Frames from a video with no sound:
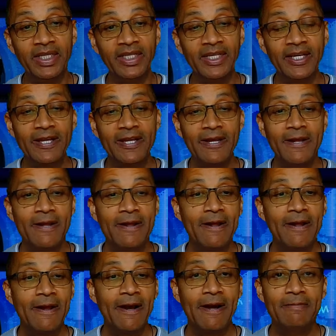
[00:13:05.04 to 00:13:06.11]
to me.
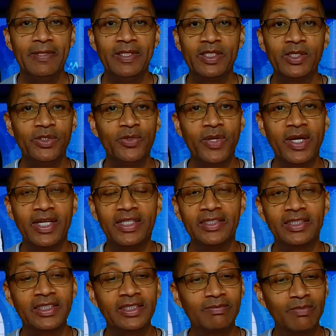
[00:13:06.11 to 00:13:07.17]
Until you had
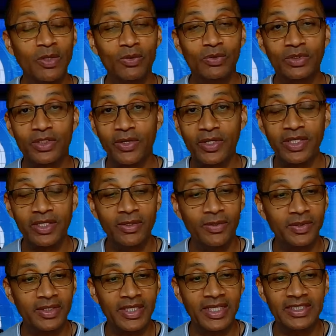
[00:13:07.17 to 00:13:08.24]
a smoked turkey
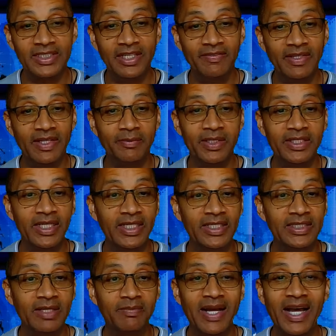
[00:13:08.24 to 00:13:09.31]
on Thanksgiving, let me tell
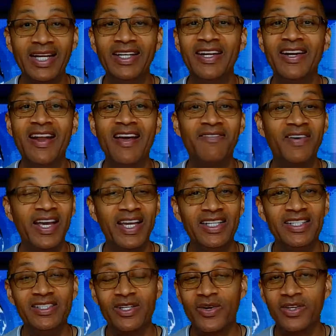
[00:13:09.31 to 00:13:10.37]
you something. I never
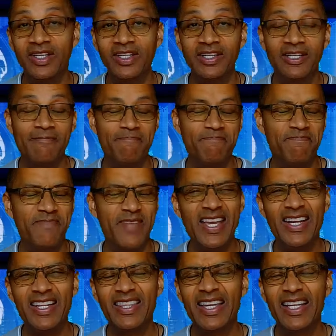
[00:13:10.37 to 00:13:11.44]
ate turkey.
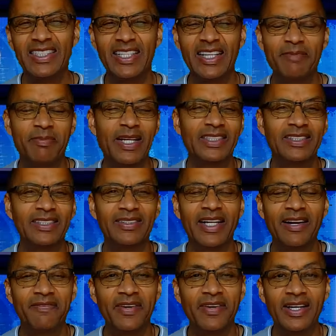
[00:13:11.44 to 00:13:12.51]
Hated Thanksgiving. I'm still
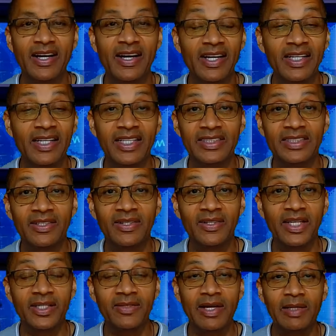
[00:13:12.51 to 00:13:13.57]
not a fan of holidays and all
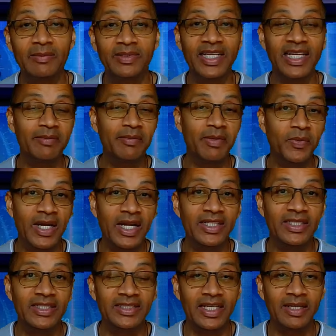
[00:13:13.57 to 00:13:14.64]
that crap. Telling me when I
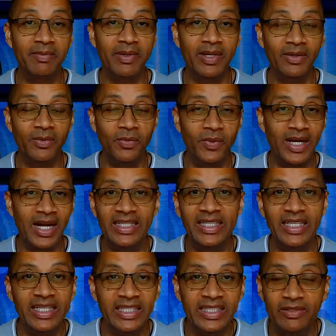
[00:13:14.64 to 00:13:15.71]
need to celebrate or when I
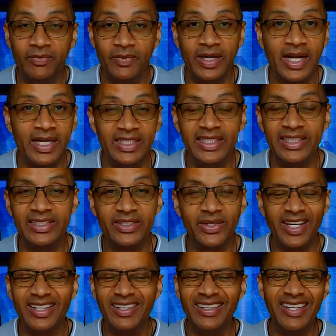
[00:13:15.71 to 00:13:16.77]
need to eat, when I need to eat
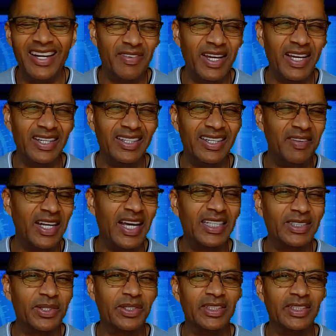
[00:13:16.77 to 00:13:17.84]
turkey. I never
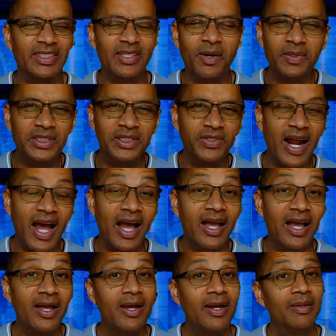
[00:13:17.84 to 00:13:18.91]
liked turkey. It's always dry.
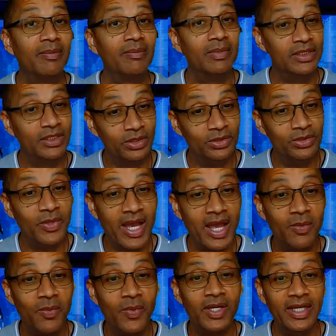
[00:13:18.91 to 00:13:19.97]
But until you
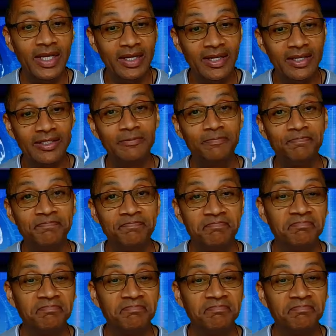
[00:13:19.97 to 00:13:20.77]
had one here,